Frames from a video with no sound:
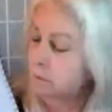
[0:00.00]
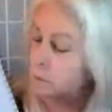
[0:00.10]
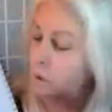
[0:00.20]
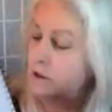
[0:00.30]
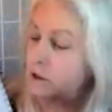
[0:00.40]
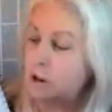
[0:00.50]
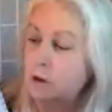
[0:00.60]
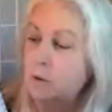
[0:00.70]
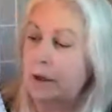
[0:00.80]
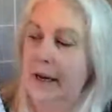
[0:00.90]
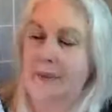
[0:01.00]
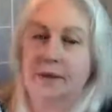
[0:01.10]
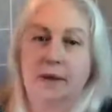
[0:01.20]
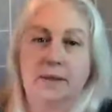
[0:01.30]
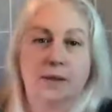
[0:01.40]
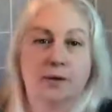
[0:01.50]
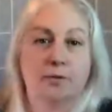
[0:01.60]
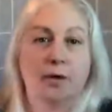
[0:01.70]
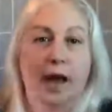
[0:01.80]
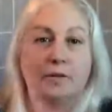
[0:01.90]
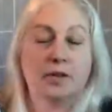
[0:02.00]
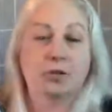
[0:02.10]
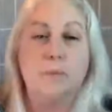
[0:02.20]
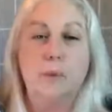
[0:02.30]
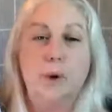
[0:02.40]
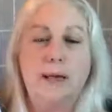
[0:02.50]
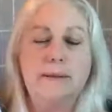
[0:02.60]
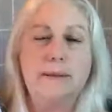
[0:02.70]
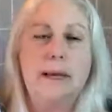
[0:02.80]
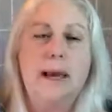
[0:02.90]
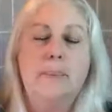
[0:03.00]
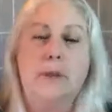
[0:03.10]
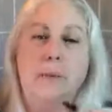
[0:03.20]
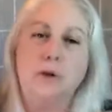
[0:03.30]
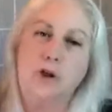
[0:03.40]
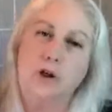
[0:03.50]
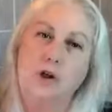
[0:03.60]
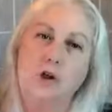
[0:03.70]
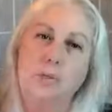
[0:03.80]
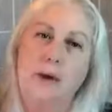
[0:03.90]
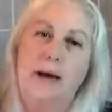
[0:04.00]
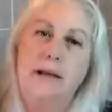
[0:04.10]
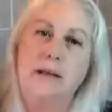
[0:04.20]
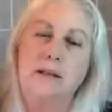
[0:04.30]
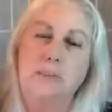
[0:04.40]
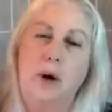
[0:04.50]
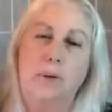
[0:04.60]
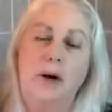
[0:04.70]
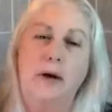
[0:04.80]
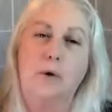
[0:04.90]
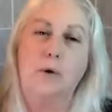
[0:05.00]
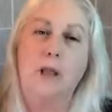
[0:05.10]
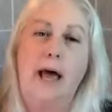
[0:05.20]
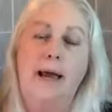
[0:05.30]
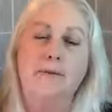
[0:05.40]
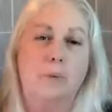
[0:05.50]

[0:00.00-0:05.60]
what to do at these 5 different points, then I want you to tune back in tomorrow when I go live.